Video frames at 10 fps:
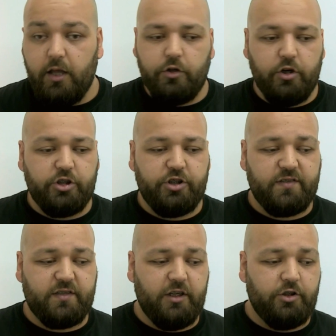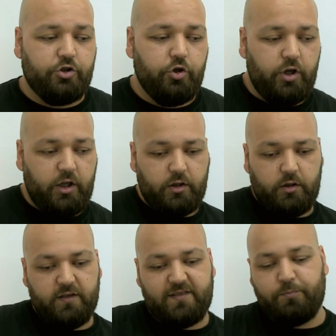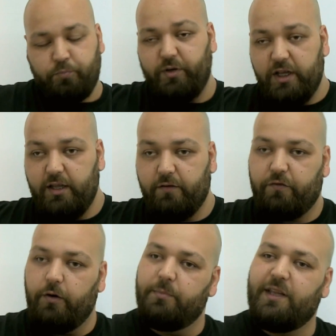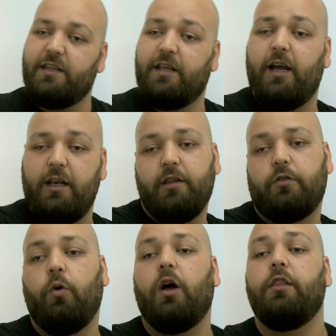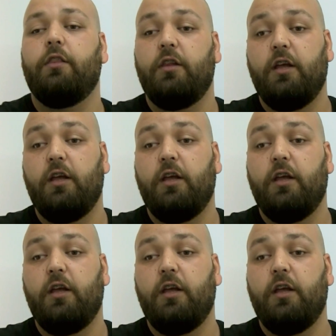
You're just enjoying the spree from Dead Island one.